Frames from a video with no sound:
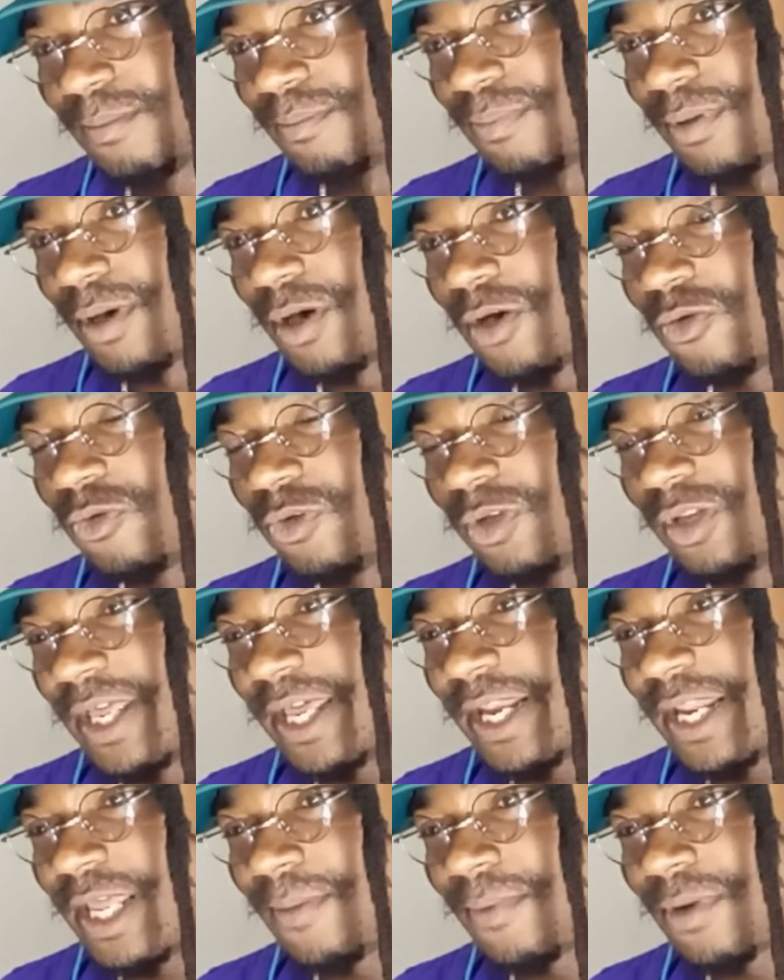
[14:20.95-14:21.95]
Bro
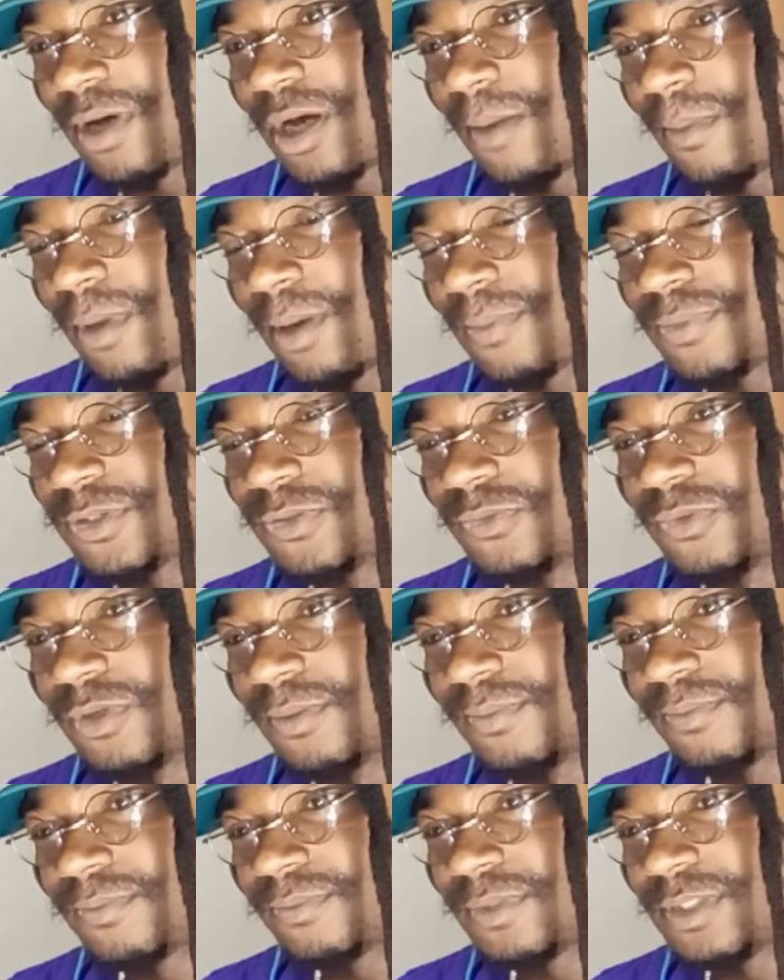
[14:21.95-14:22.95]
let him come up to
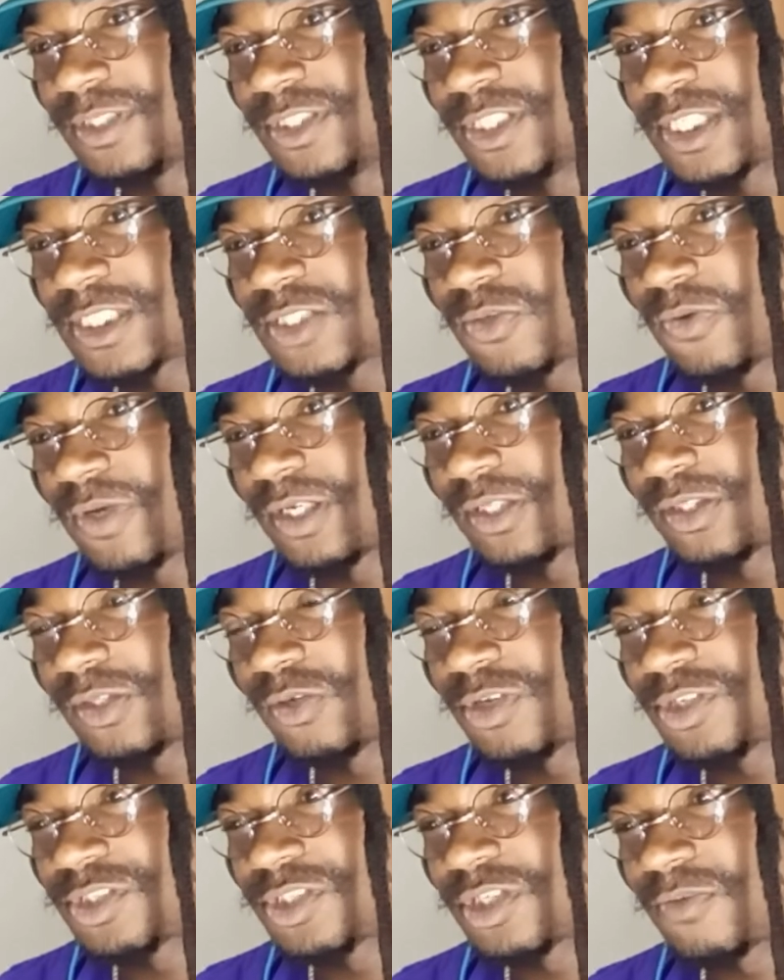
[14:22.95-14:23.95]
him just so he could
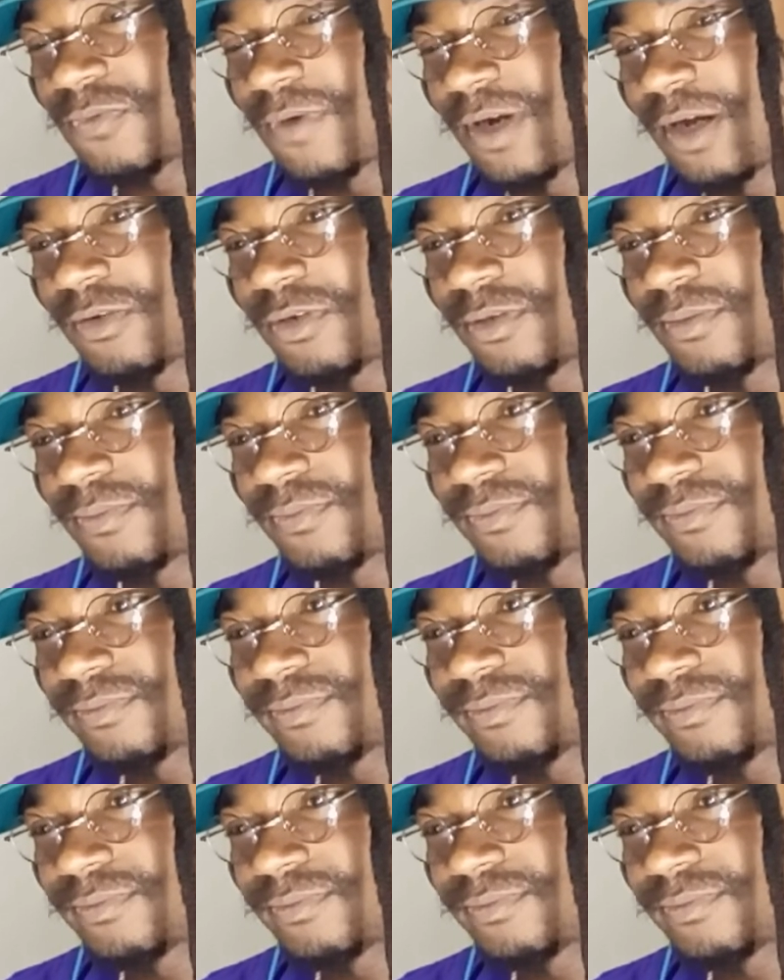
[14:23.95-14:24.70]
throw this shit around him.